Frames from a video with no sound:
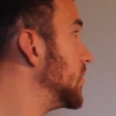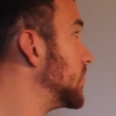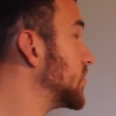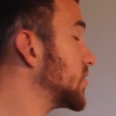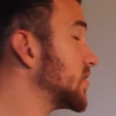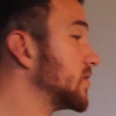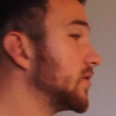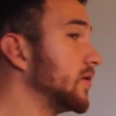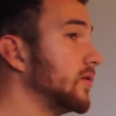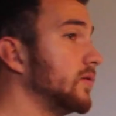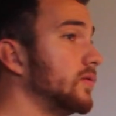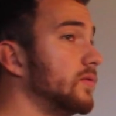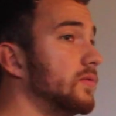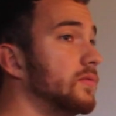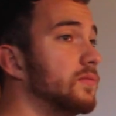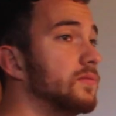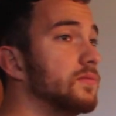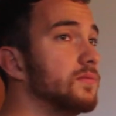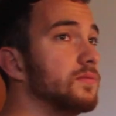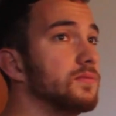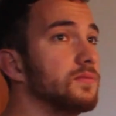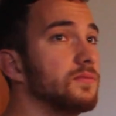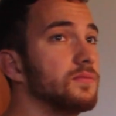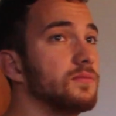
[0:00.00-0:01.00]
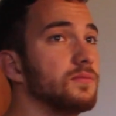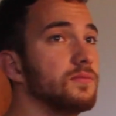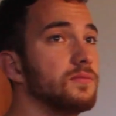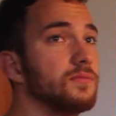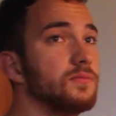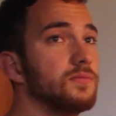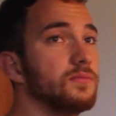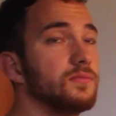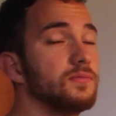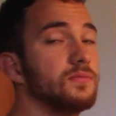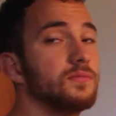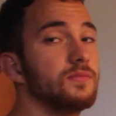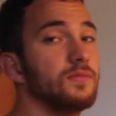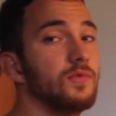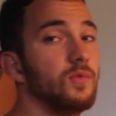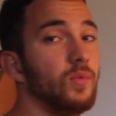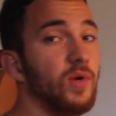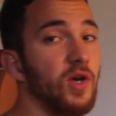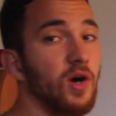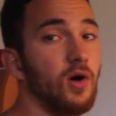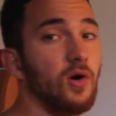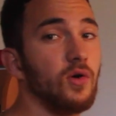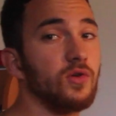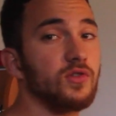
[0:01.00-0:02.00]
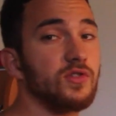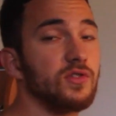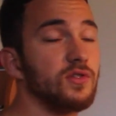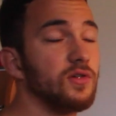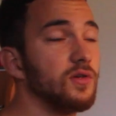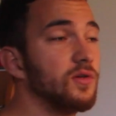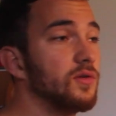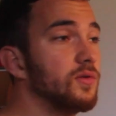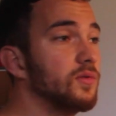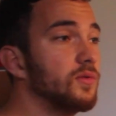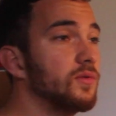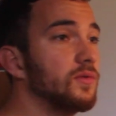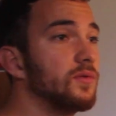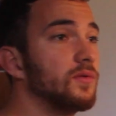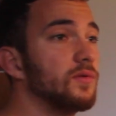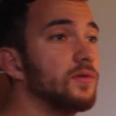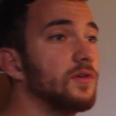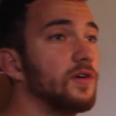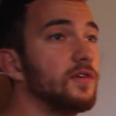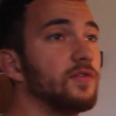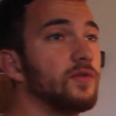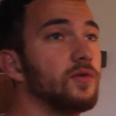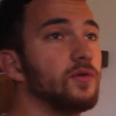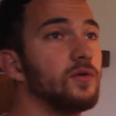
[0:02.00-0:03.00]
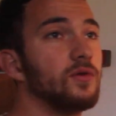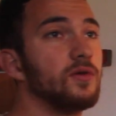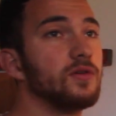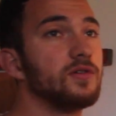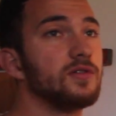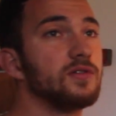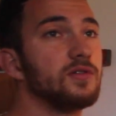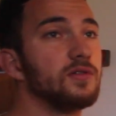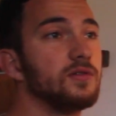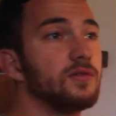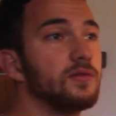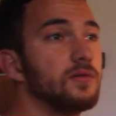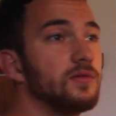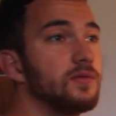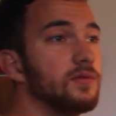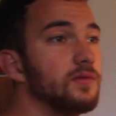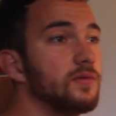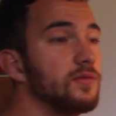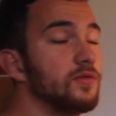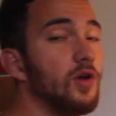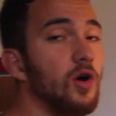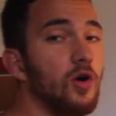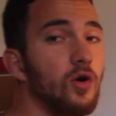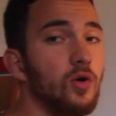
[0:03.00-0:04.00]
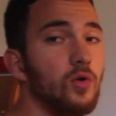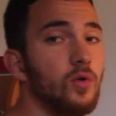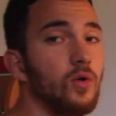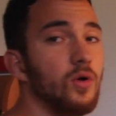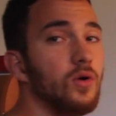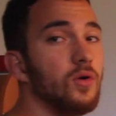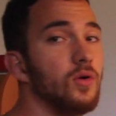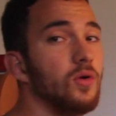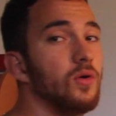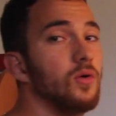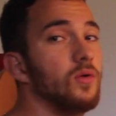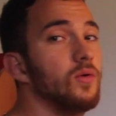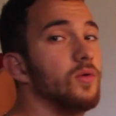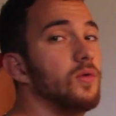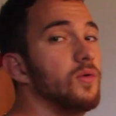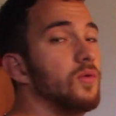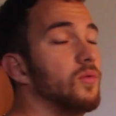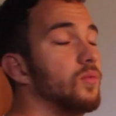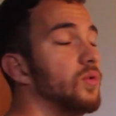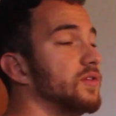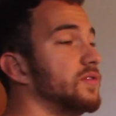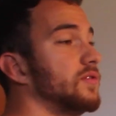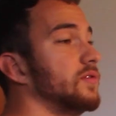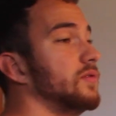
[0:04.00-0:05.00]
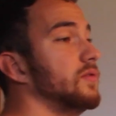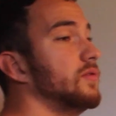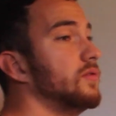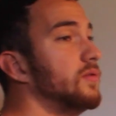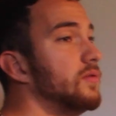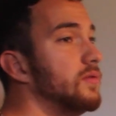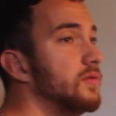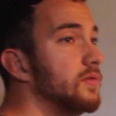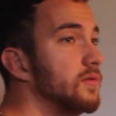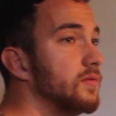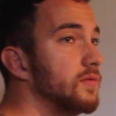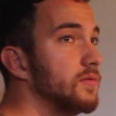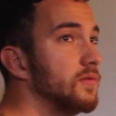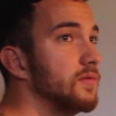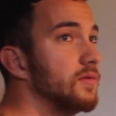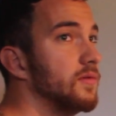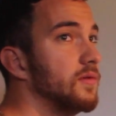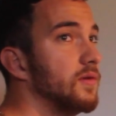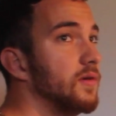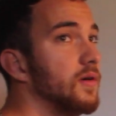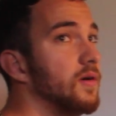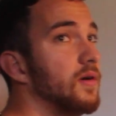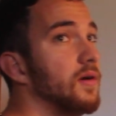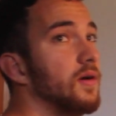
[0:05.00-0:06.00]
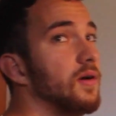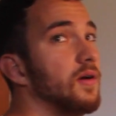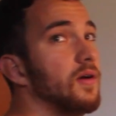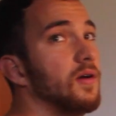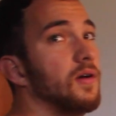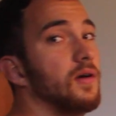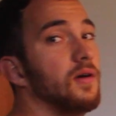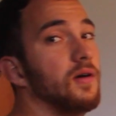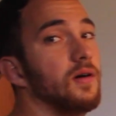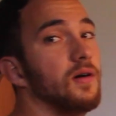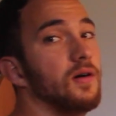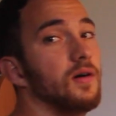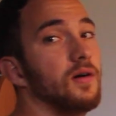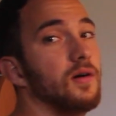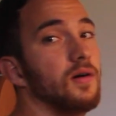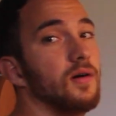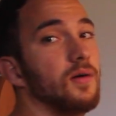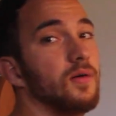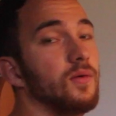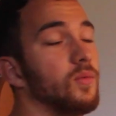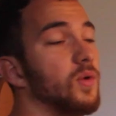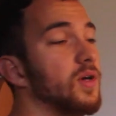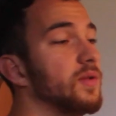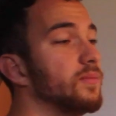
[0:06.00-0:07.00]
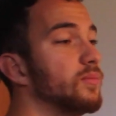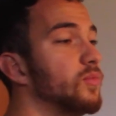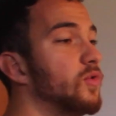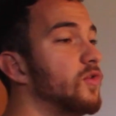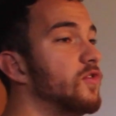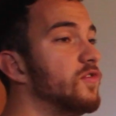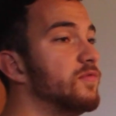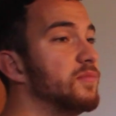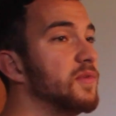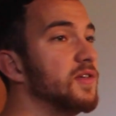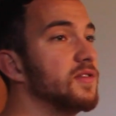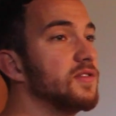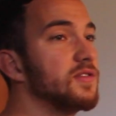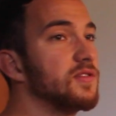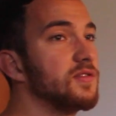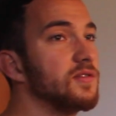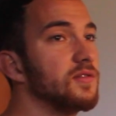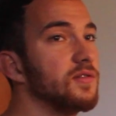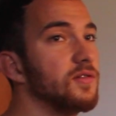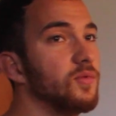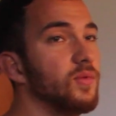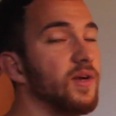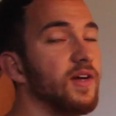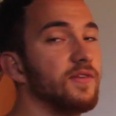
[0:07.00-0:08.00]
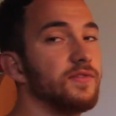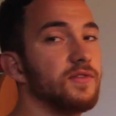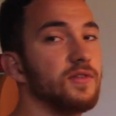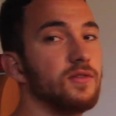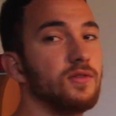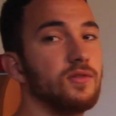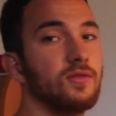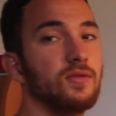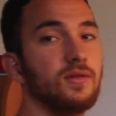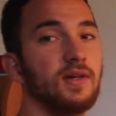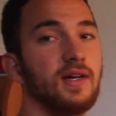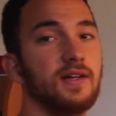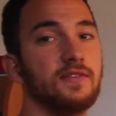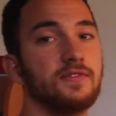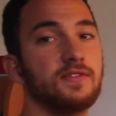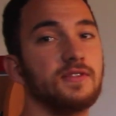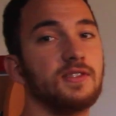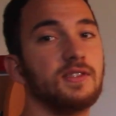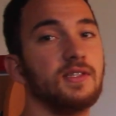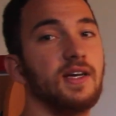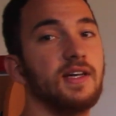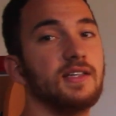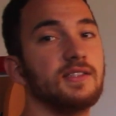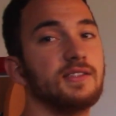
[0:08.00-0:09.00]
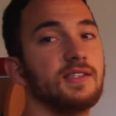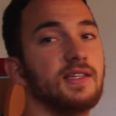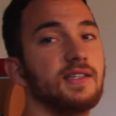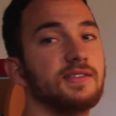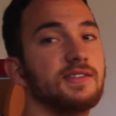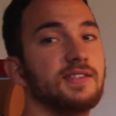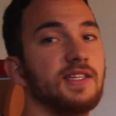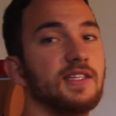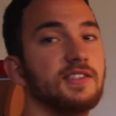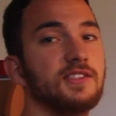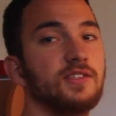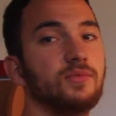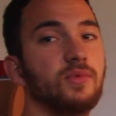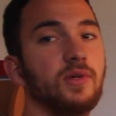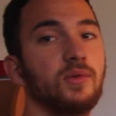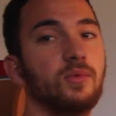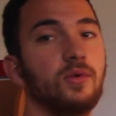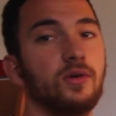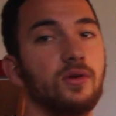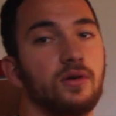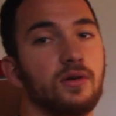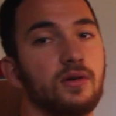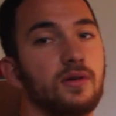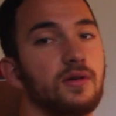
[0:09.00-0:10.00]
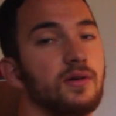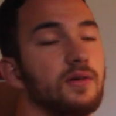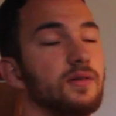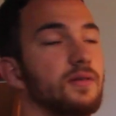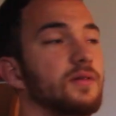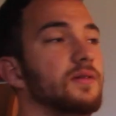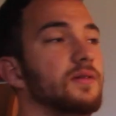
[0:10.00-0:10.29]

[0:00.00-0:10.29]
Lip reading: So we also, of course, know what to do, what movements we have to do as accessory work.